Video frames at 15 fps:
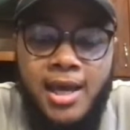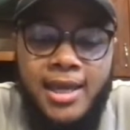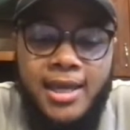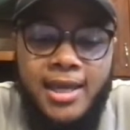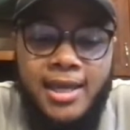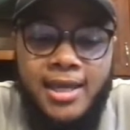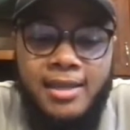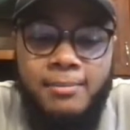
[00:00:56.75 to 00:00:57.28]

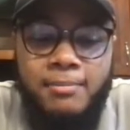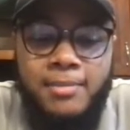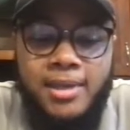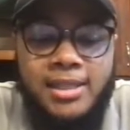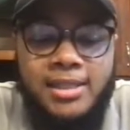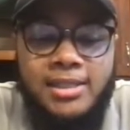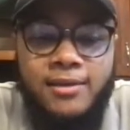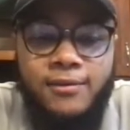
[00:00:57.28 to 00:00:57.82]
in
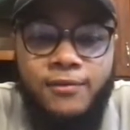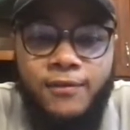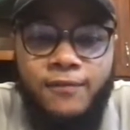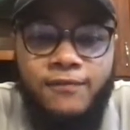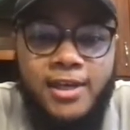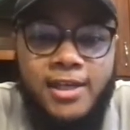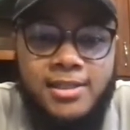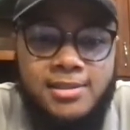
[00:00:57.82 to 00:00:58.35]
many different
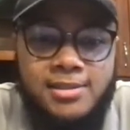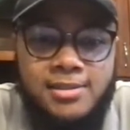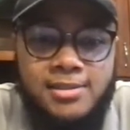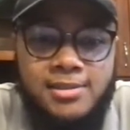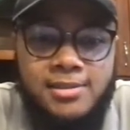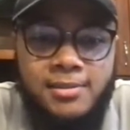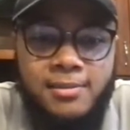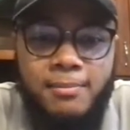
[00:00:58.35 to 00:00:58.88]
faces,